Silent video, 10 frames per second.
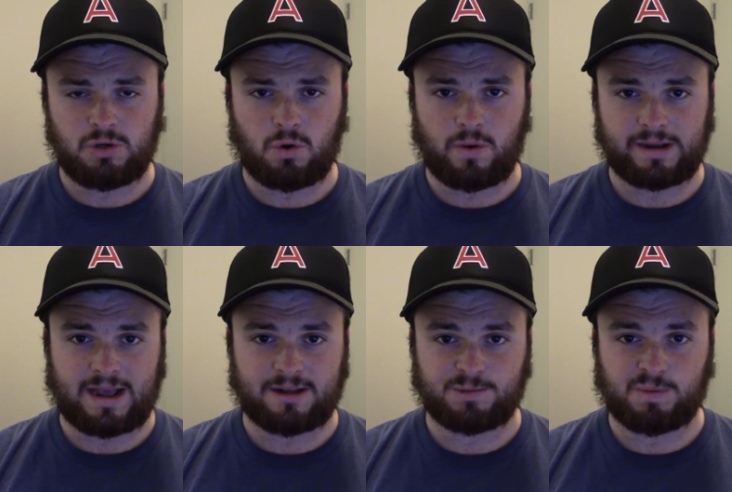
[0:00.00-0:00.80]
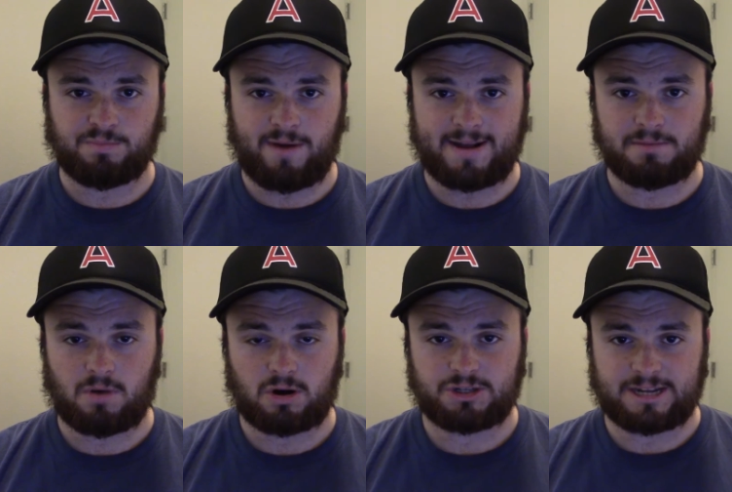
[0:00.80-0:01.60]
Two quick outs, but Brandon
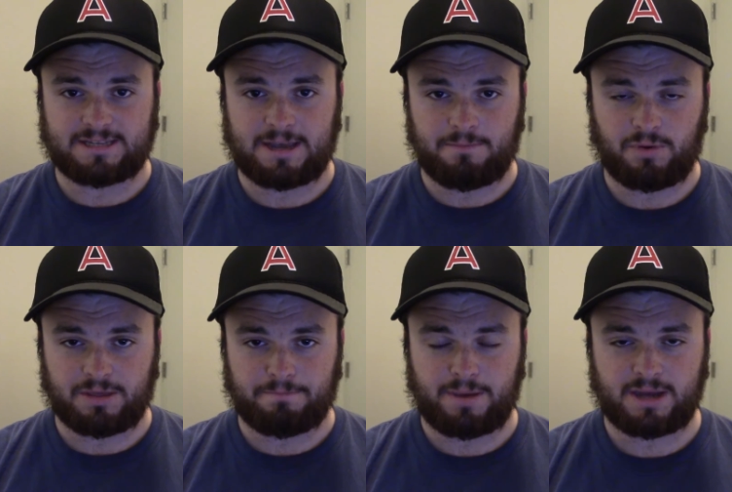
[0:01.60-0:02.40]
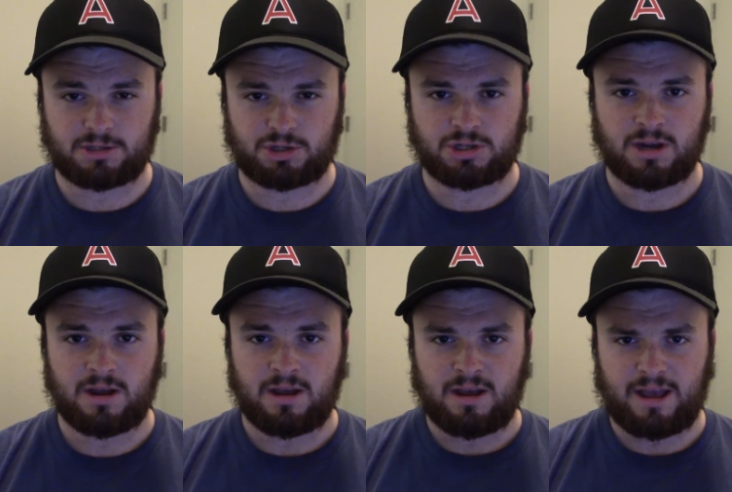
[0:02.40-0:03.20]
Marsh gets hit with a pitch,
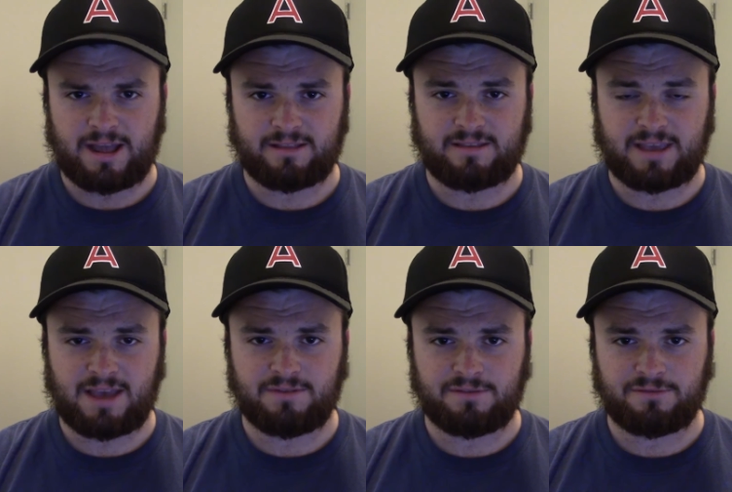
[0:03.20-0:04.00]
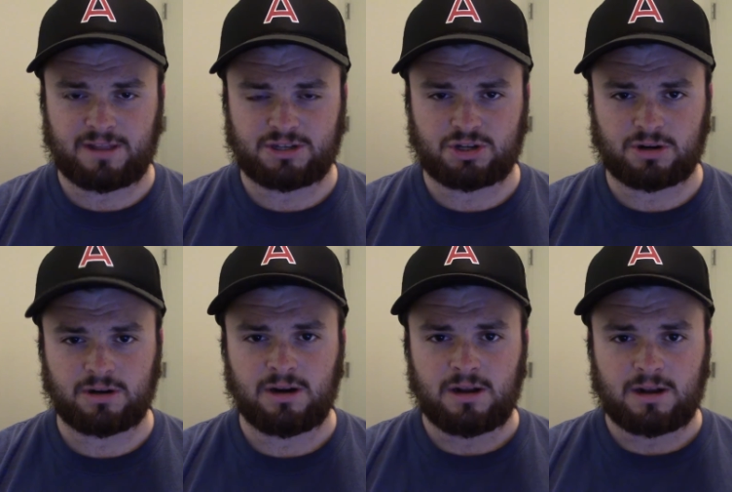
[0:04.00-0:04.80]
and David
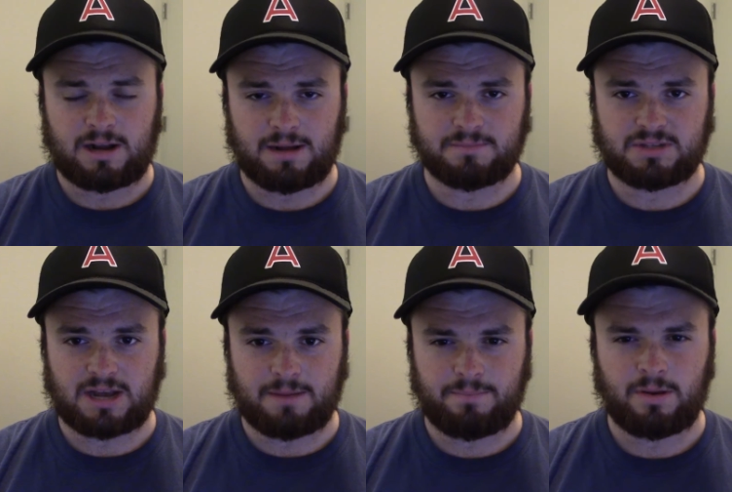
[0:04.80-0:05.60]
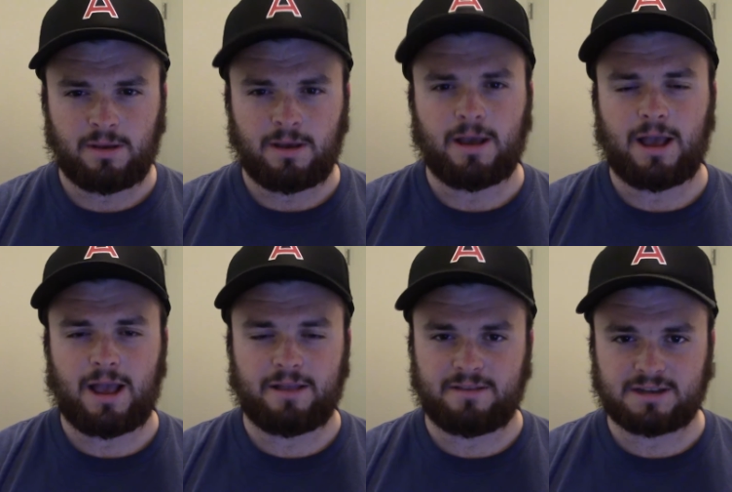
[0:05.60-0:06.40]
Fletcher comes up
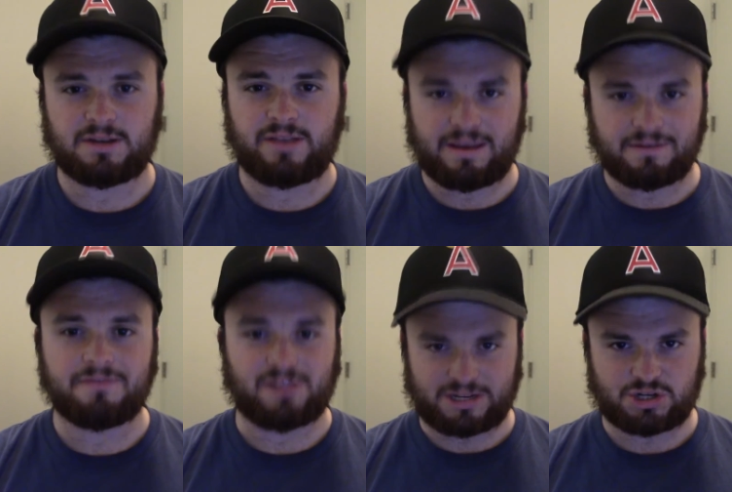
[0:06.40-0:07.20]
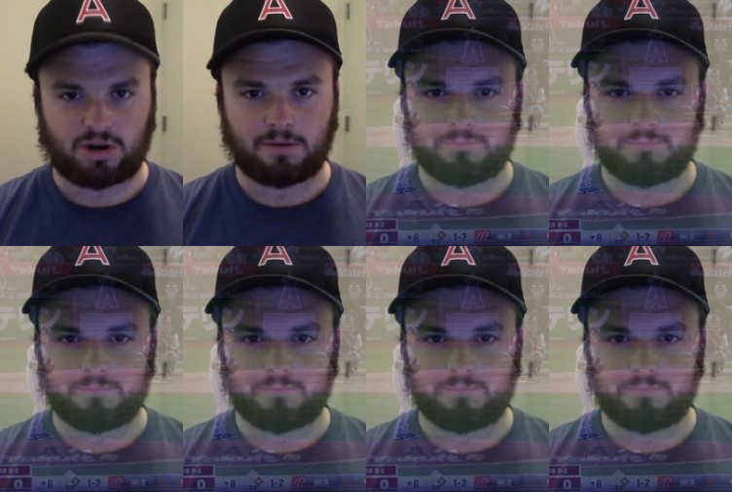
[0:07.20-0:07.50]
and does a David Fletcher.